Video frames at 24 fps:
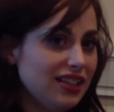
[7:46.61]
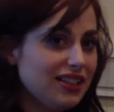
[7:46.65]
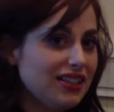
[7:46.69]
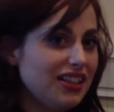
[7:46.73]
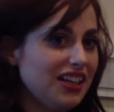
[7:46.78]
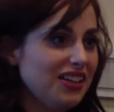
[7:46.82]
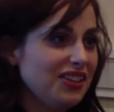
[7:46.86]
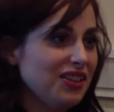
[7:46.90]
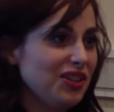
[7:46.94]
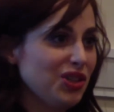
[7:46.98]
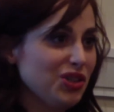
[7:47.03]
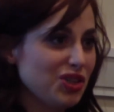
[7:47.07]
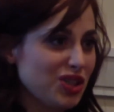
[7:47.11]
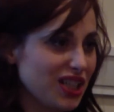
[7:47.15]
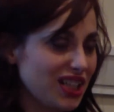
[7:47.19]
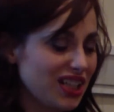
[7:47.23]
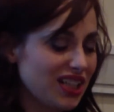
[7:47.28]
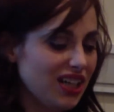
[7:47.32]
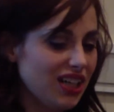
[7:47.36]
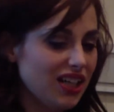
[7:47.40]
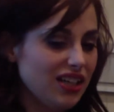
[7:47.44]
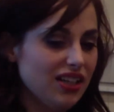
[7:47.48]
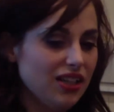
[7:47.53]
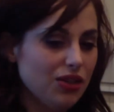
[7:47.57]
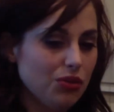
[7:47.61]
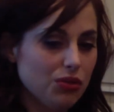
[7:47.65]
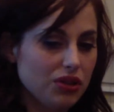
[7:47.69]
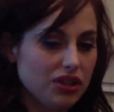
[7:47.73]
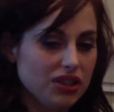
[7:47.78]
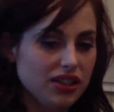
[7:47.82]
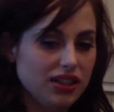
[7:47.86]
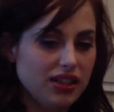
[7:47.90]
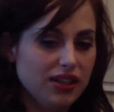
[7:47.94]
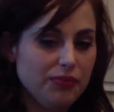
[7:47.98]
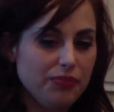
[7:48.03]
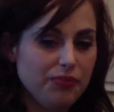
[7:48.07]
colors and cut and
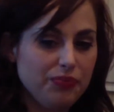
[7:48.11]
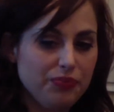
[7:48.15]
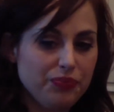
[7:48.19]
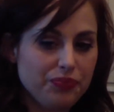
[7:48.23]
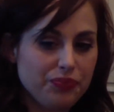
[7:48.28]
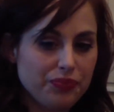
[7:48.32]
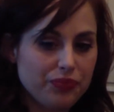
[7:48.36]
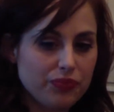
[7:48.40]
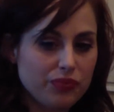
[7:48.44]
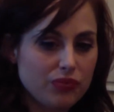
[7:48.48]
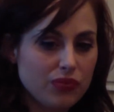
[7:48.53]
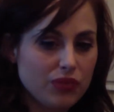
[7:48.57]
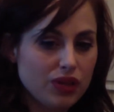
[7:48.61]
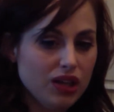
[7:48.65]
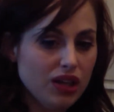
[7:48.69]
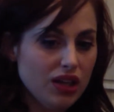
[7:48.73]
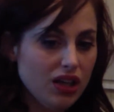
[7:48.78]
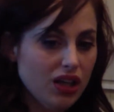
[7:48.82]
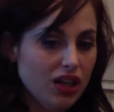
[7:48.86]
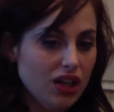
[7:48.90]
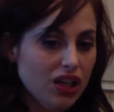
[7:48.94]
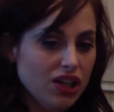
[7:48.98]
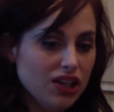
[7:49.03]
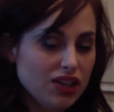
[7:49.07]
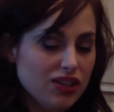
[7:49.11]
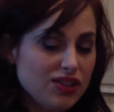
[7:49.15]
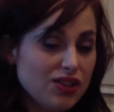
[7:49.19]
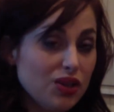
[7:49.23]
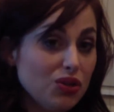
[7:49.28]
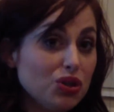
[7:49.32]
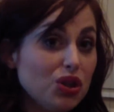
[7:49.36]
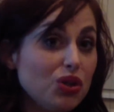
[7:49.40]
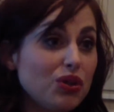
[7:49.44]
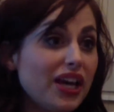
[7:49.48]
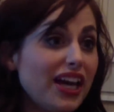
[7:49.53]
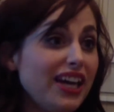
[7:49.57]
whatnot. So
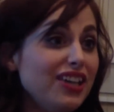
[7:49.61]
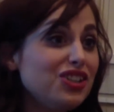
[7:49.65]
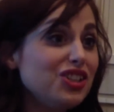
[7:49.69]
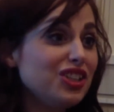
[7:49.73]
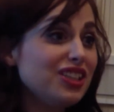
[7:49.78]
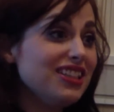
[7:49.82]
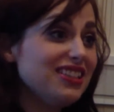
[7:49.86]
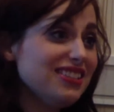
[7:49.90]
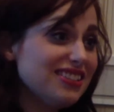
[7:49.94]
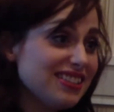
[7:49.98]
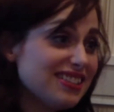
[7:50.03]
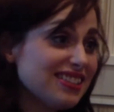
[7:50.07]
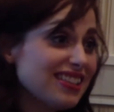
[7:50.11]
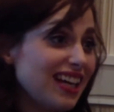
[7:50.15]
location, this is